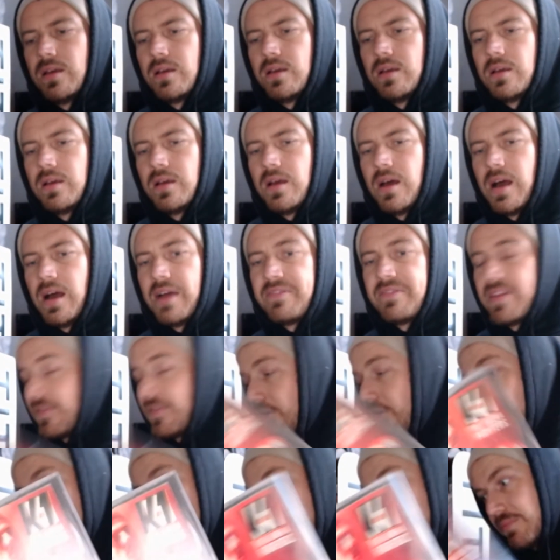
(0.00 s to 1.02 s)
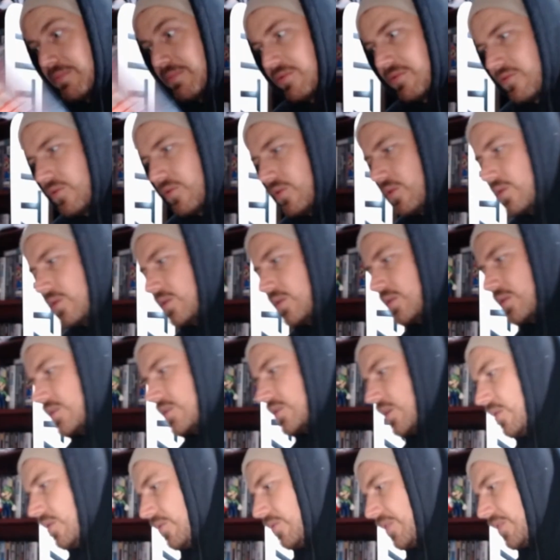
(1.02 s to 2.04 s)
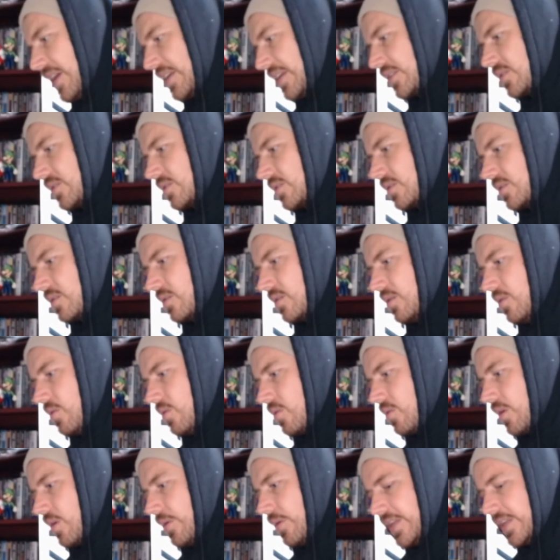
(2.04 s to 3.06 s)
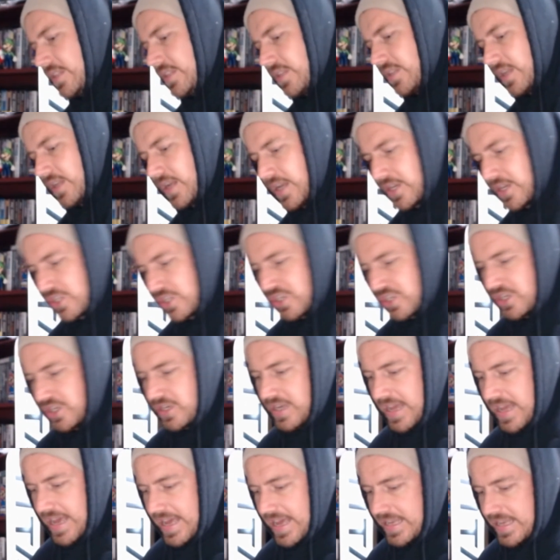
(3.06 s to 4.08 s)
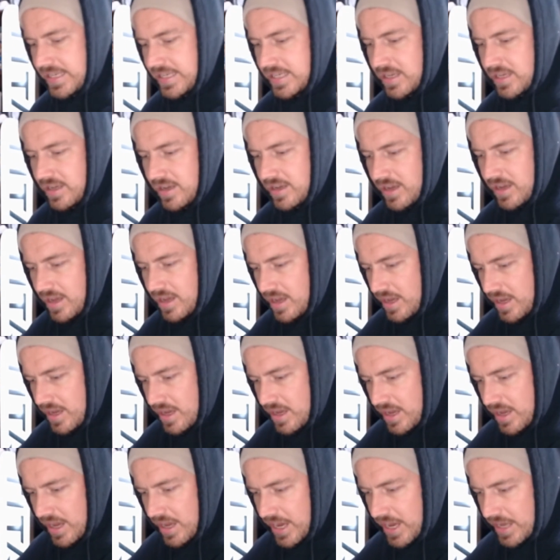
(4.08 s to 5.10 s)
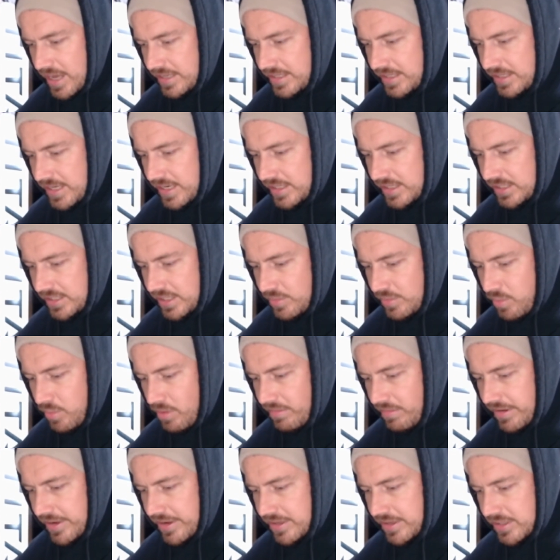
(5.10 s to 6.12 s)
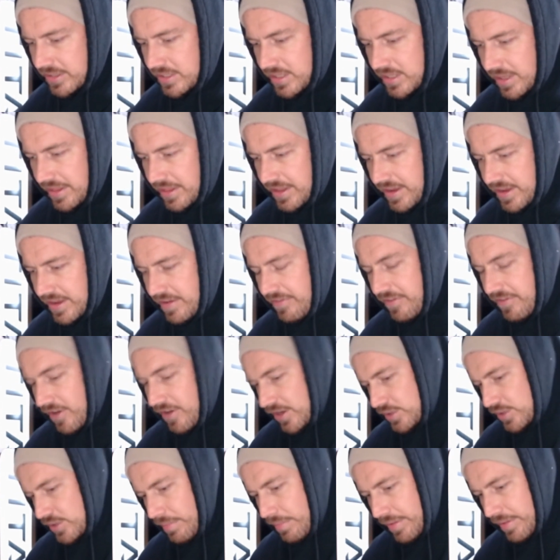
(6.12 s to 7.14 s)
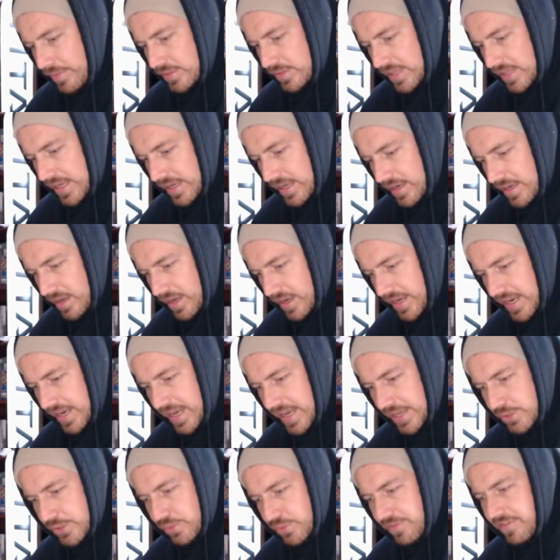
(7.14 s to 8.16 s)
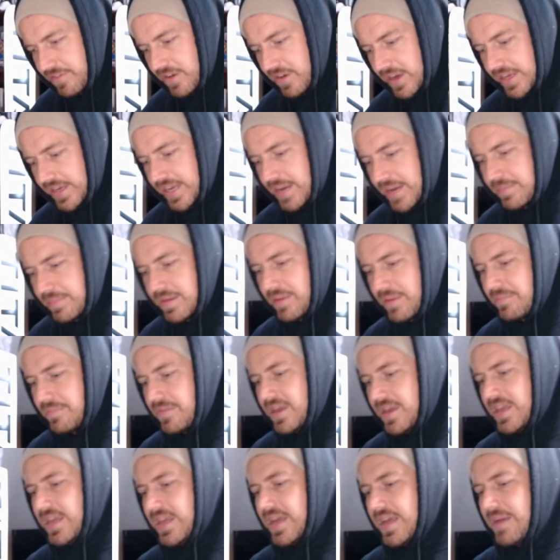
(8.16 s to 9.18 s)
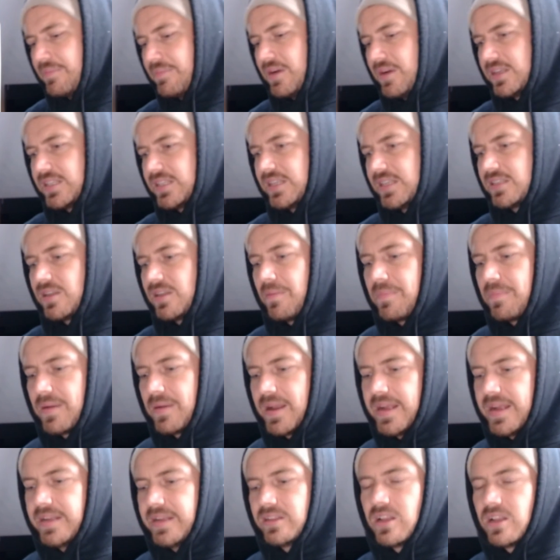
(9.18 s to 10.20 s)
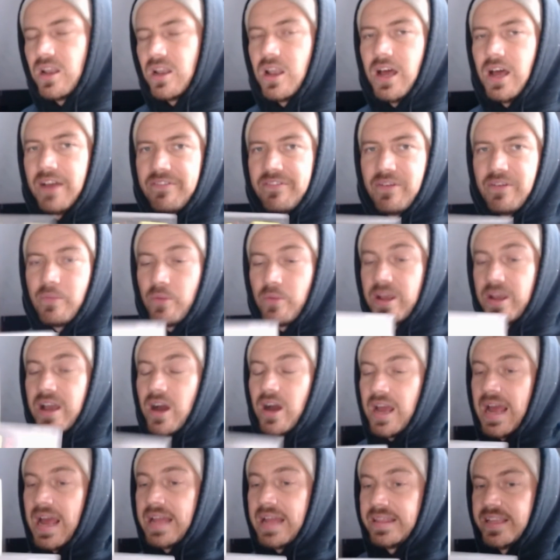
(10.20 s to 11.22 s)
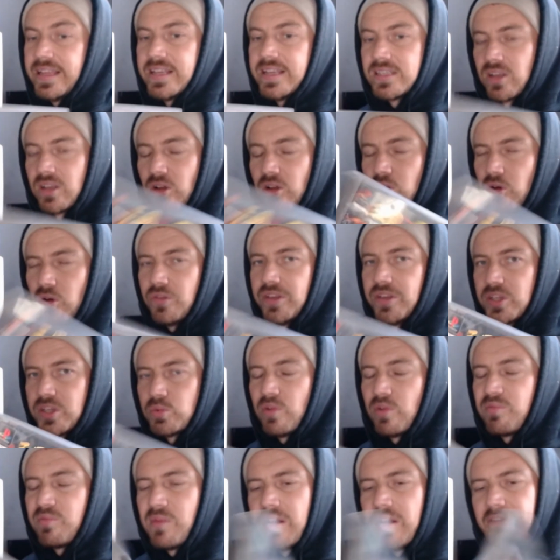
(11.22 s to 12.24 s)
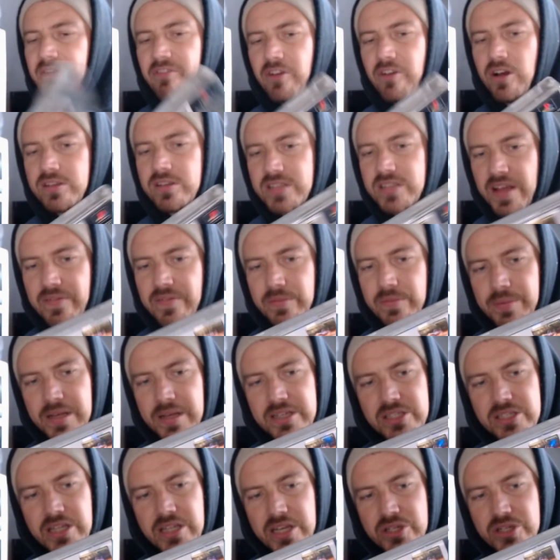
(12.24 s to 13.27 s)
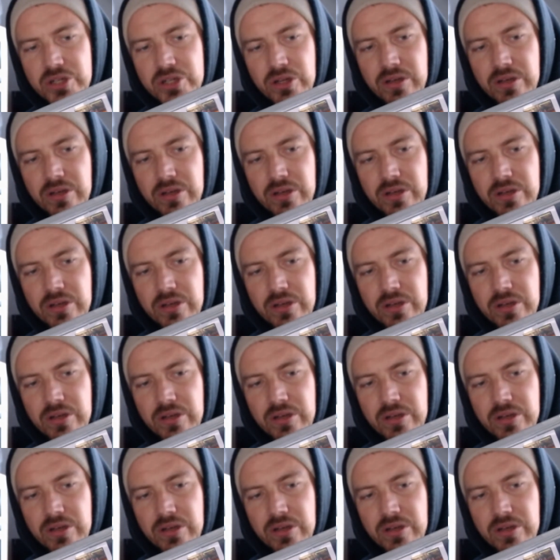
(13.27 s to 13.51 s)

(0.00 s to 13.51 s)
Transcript: I've never owned it before, so that's going into the collection. And Dynasty Warriors, the first one where it was like an actual fighting game. Now, me and my sister played the life. I got this with my first ever PlayStation.